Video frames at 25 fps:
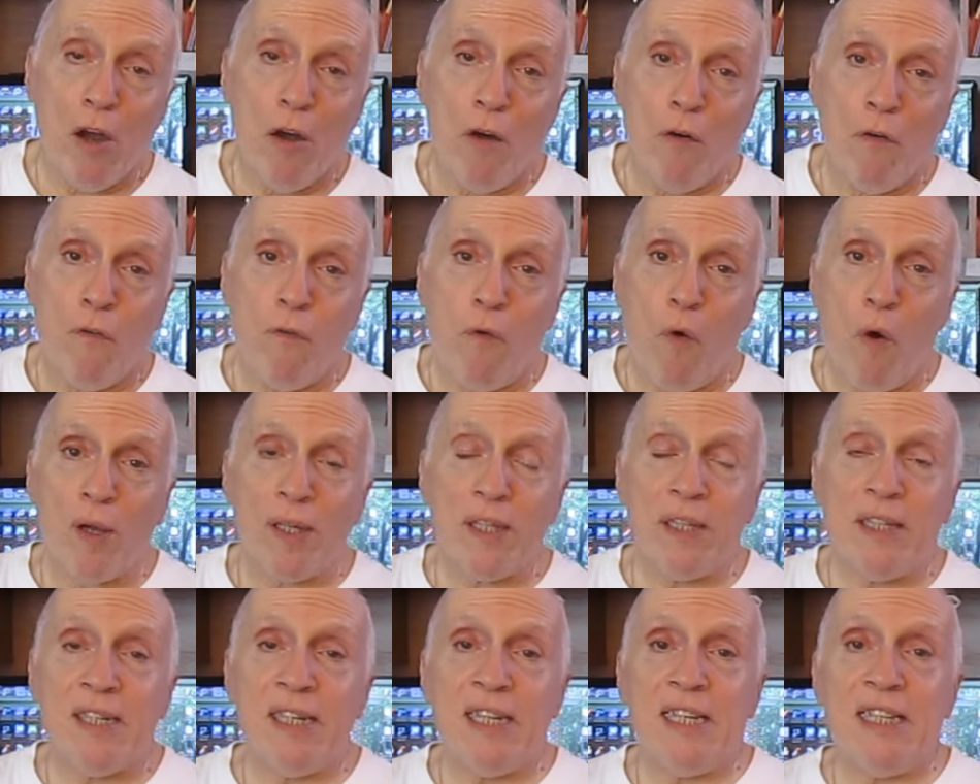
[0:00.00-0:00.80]

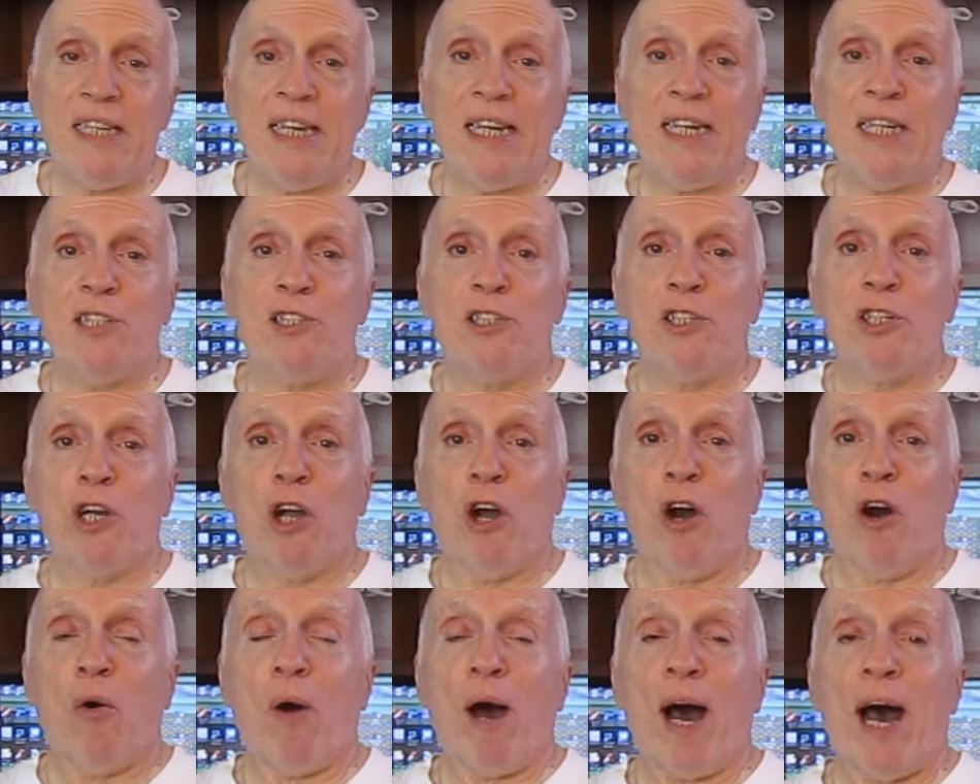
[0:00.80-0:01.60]
14 years
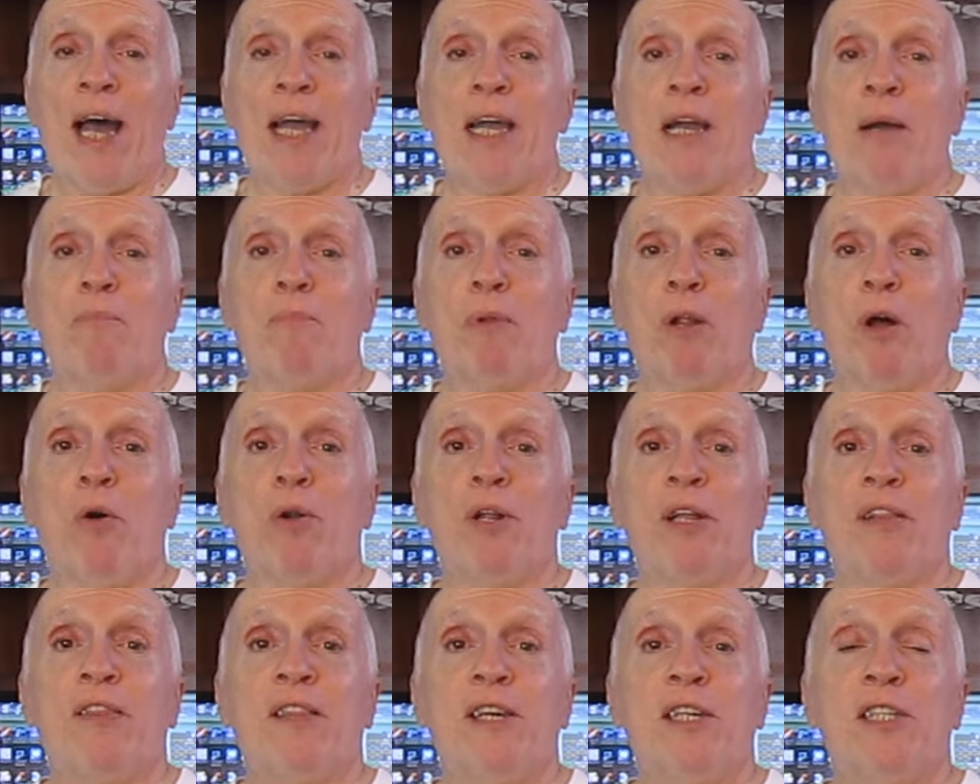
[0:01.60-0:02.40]
ago, I
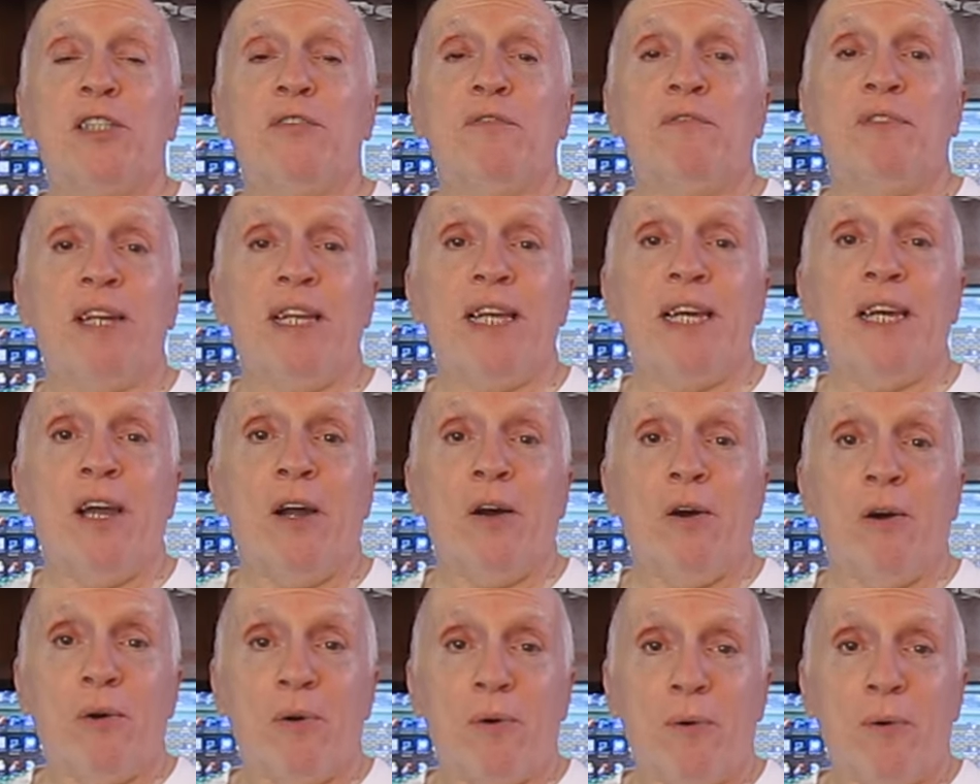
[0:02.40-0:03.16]
uploaded this video.